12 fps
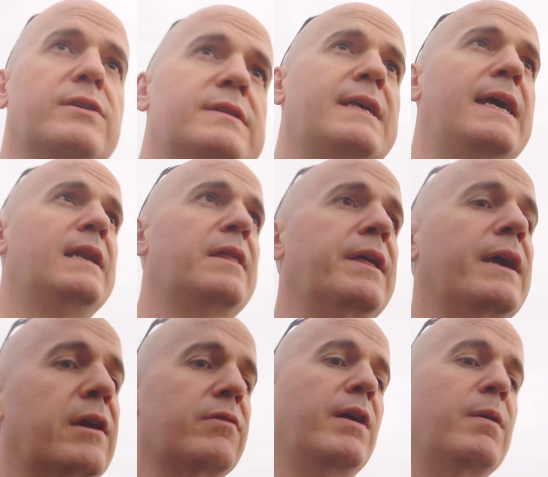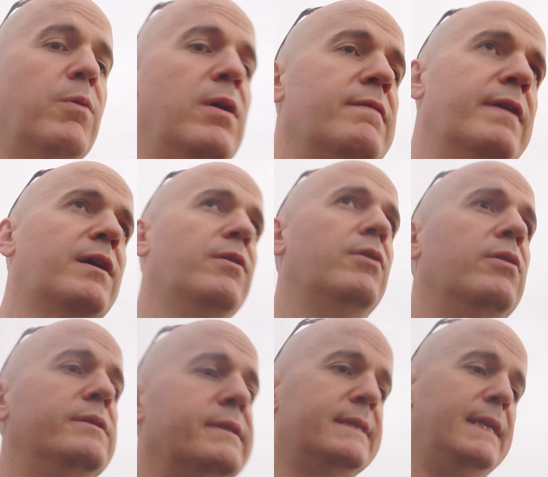I just sit and I think, right, what have I got
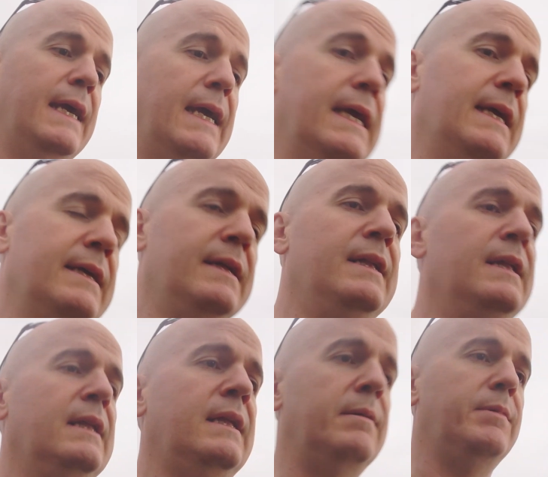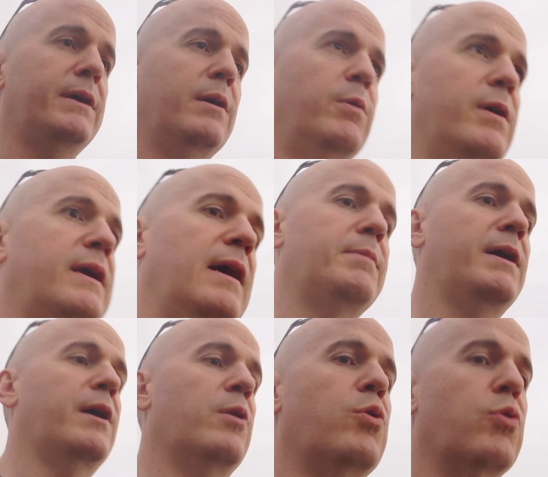on today? Am I at work? Am
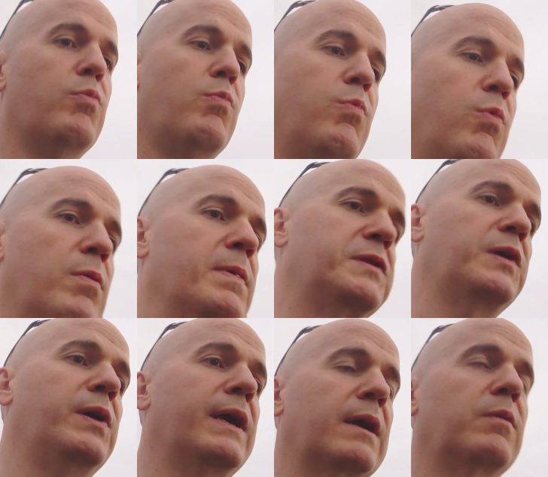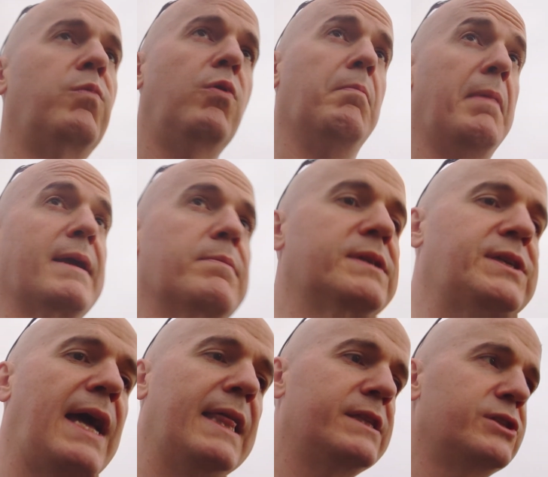I at home? What am I doing? What might be
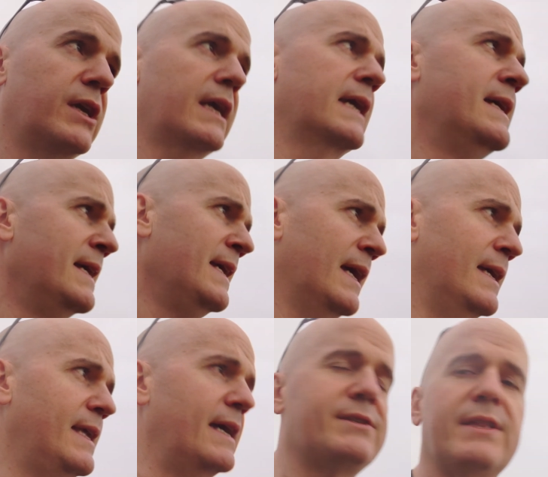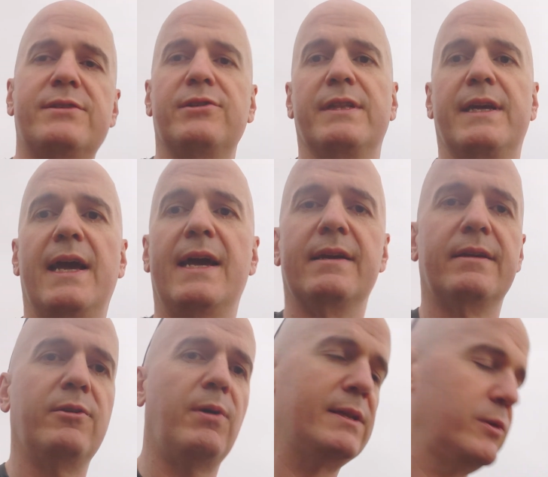challenging? And that's literally it.
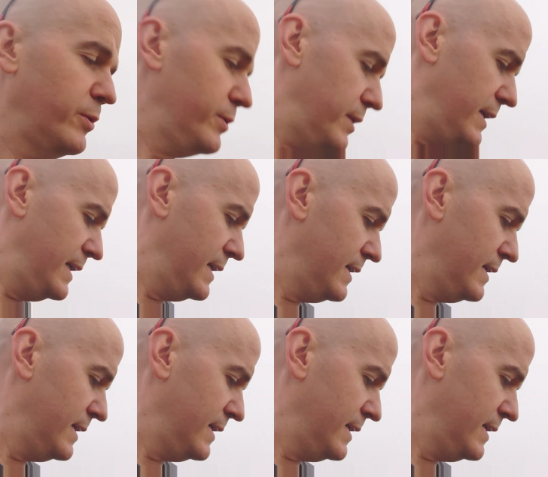You know, I don't